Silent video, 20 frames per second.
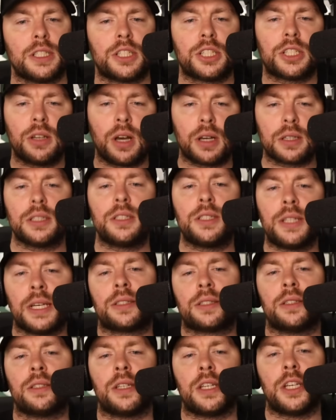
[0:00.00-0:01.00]
It started
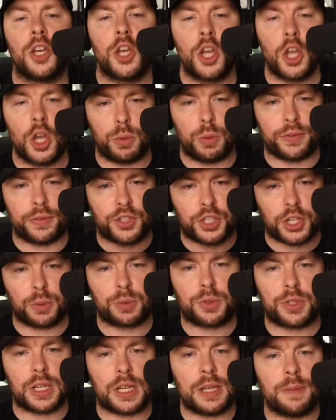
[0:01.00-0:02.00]
yesterday with
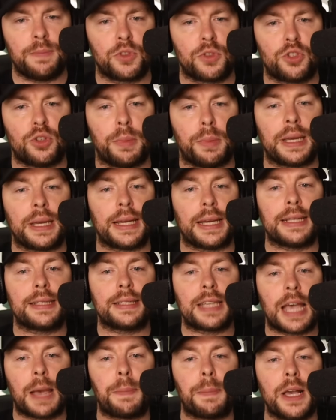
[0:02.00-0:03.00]
Chelsea to make a
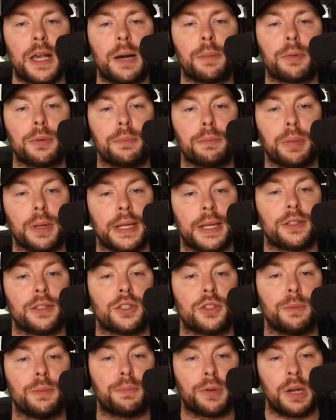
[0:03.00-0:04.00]
tapping up complaint
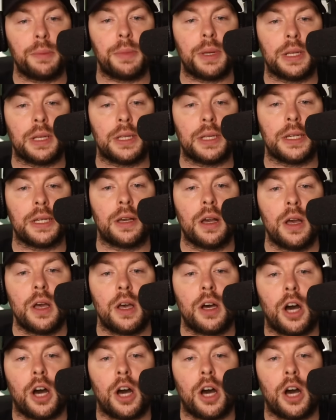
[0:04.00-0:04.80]
to the Premier League